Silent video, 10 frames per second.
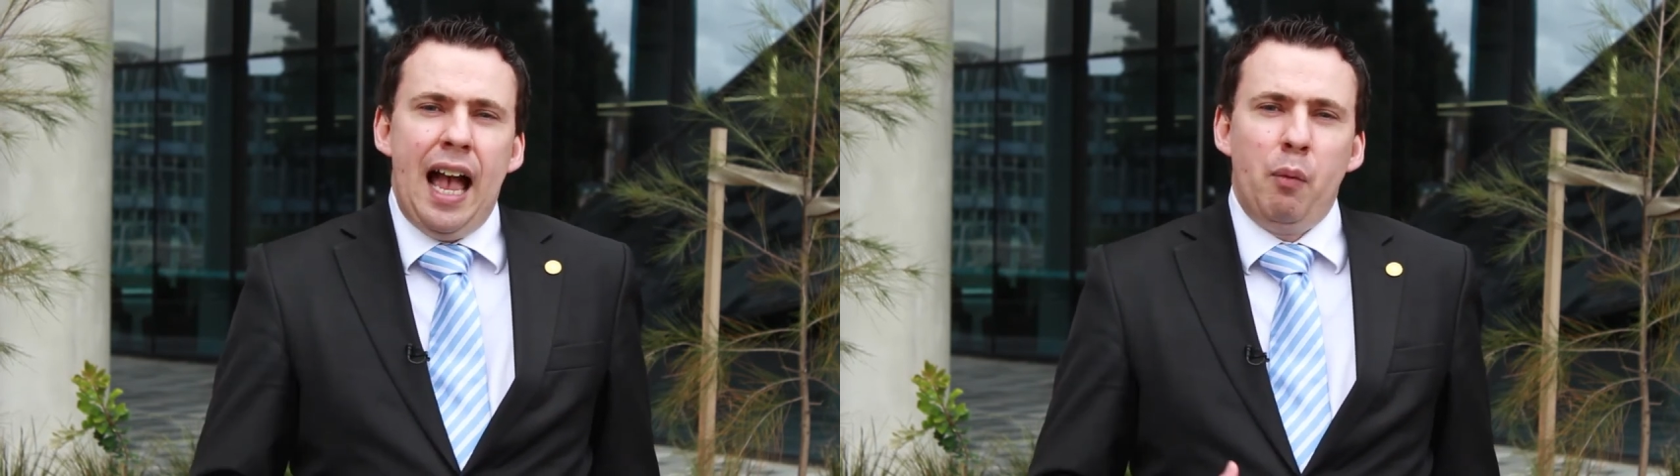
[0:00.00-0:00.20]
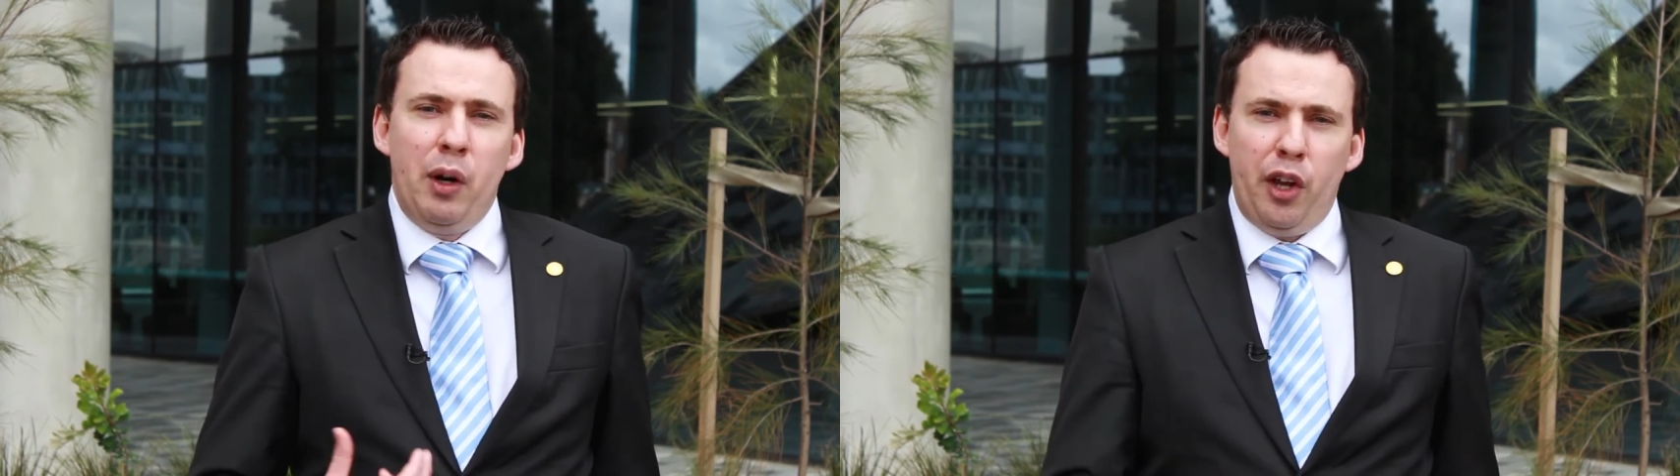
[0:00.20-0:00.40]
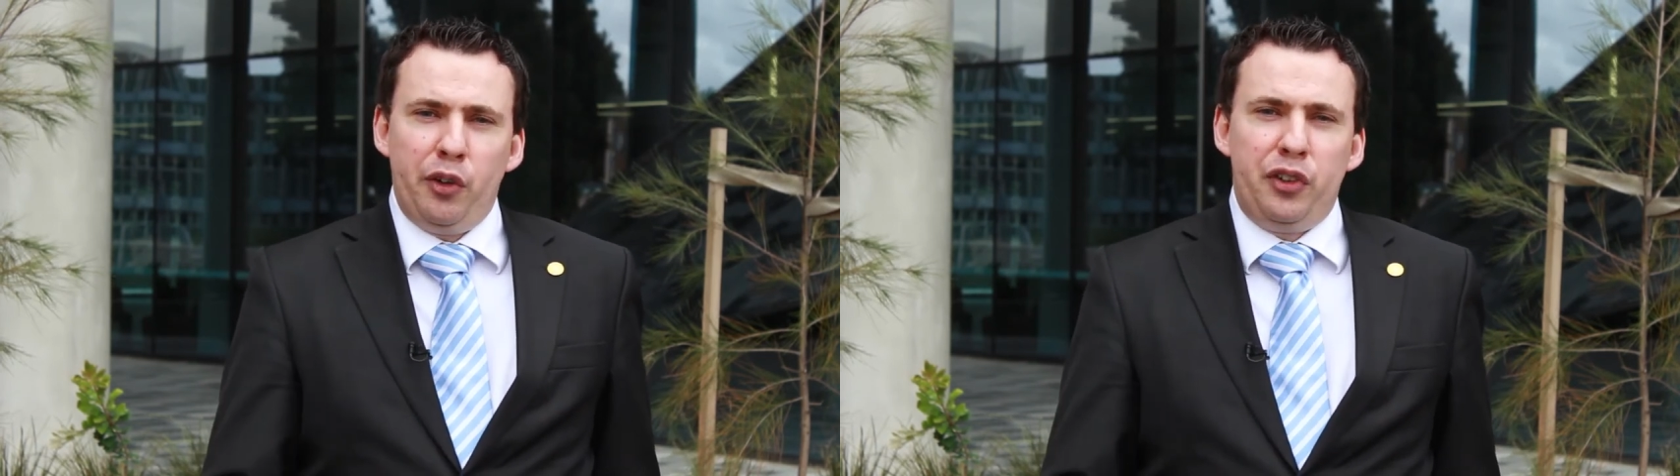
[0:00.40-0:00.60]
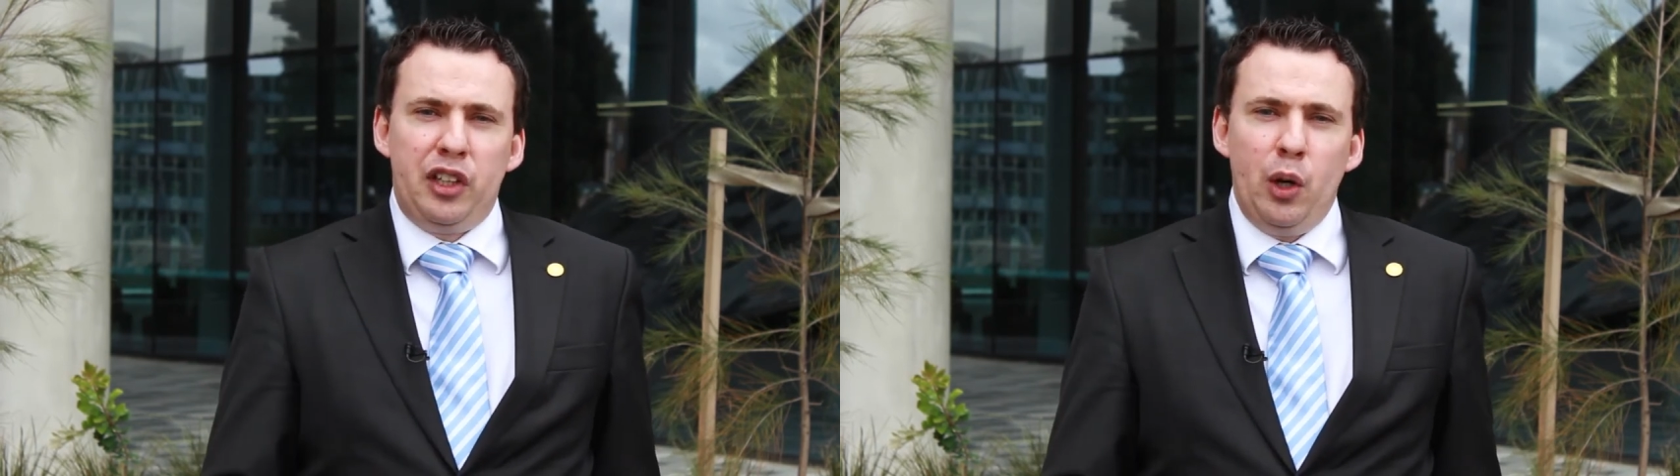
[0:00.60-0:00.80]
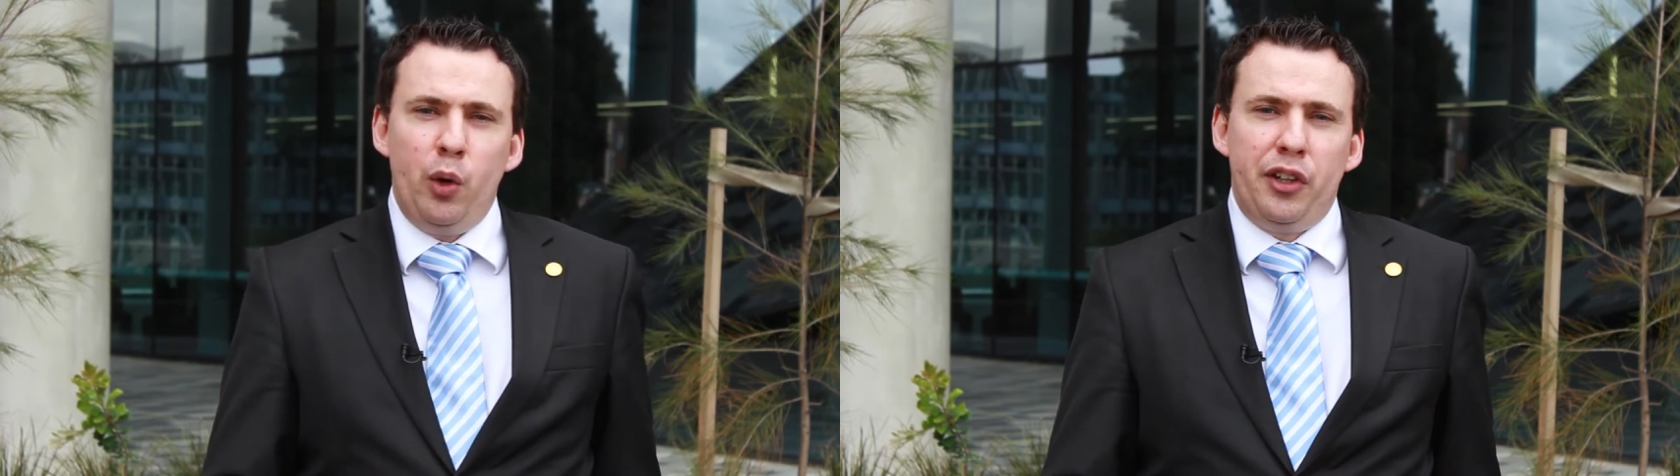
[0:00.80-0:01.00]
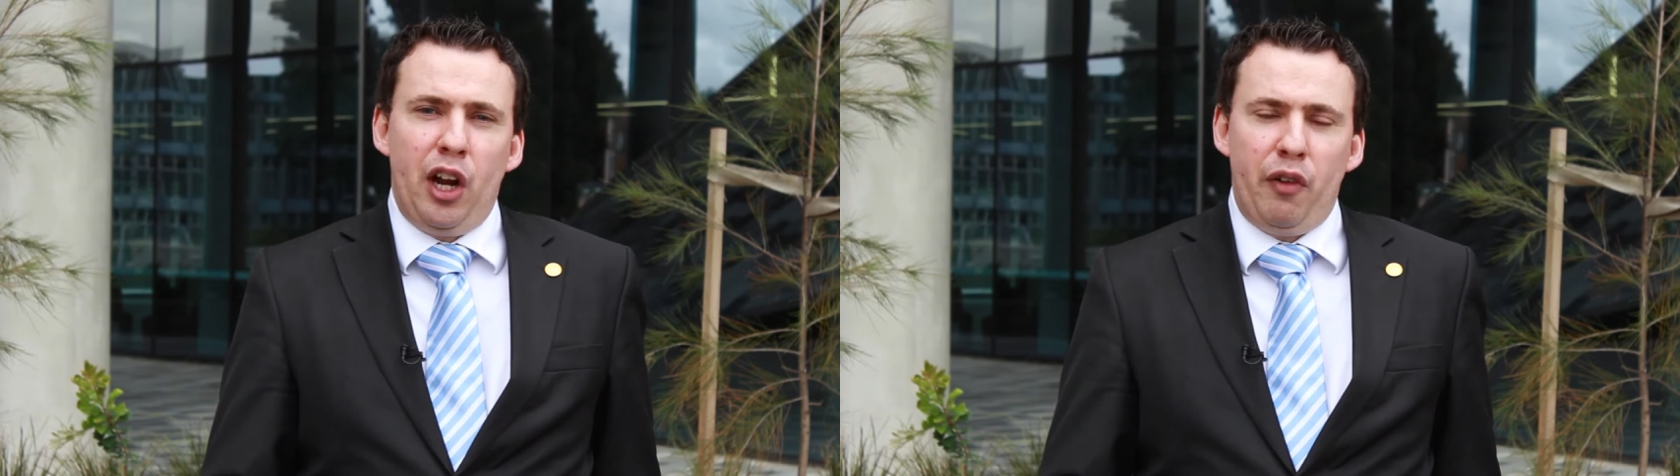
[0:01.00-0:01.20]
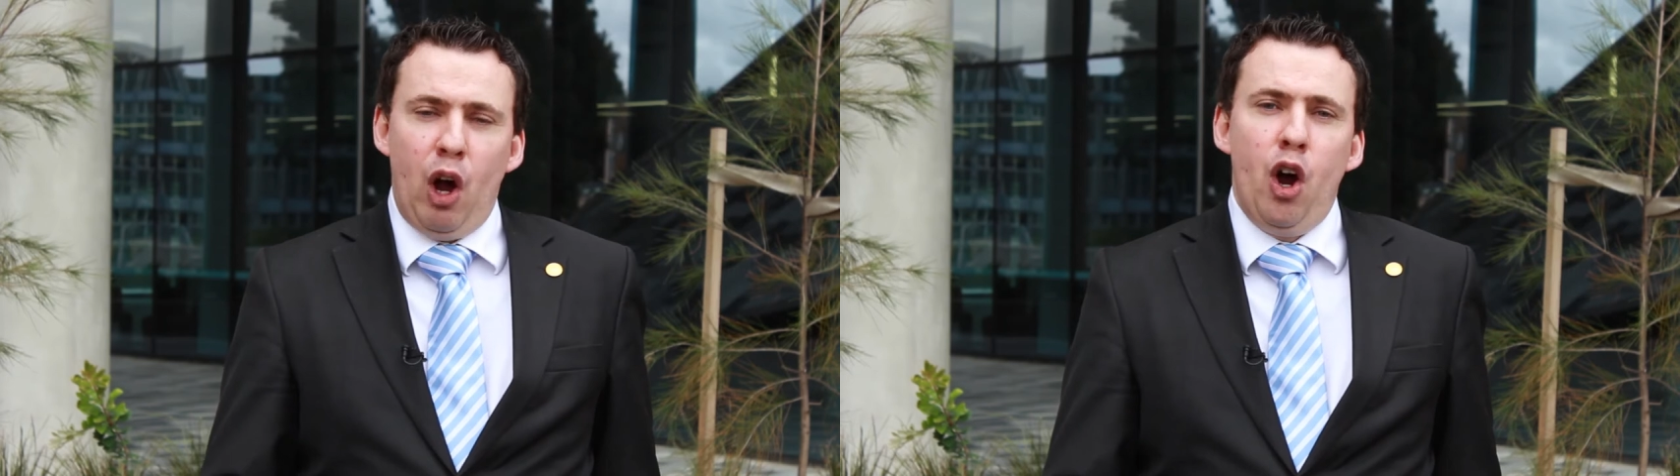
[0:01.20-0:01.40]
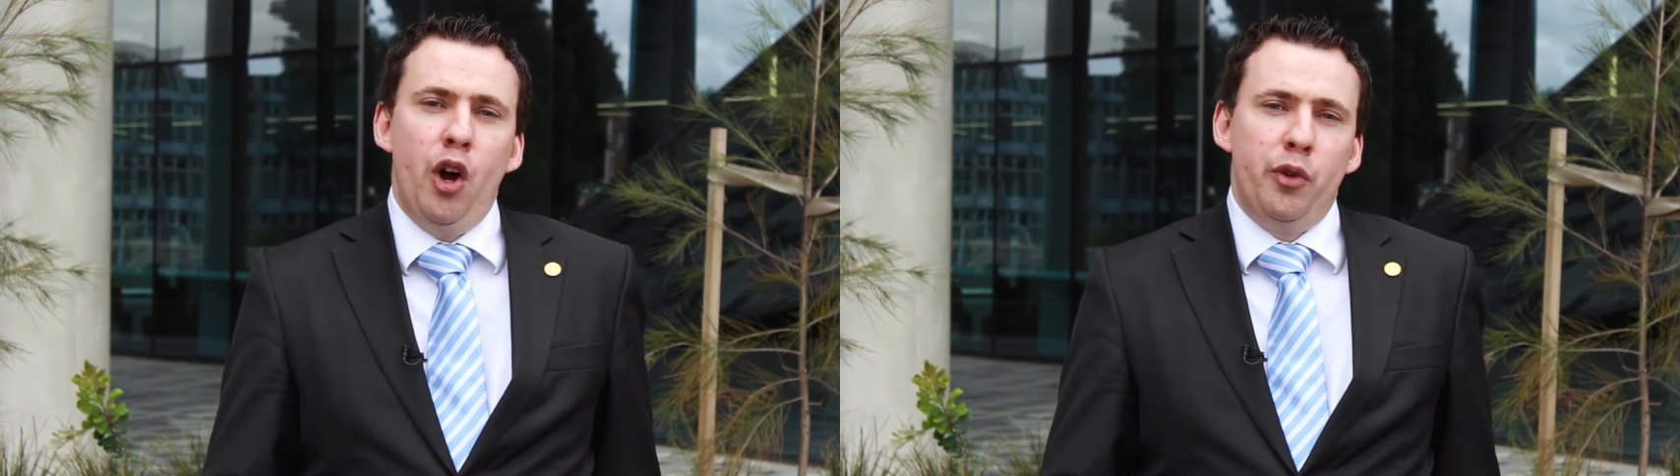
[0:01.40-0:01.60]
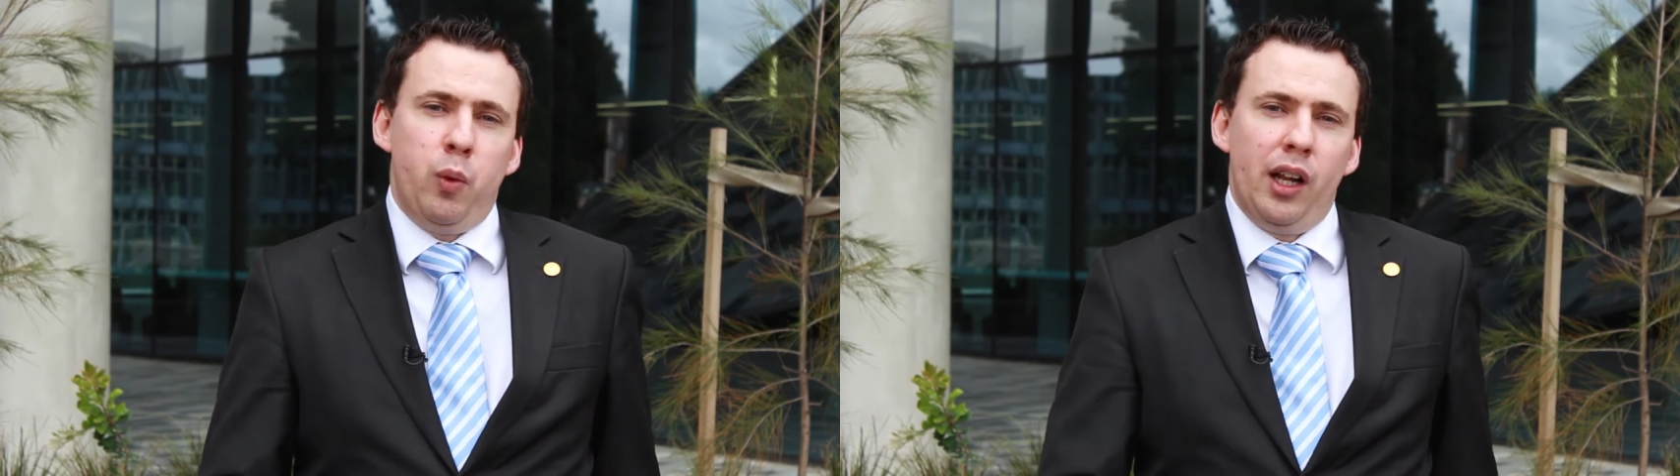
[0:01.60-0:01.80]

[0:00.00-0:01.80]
And one of those skills that I've honed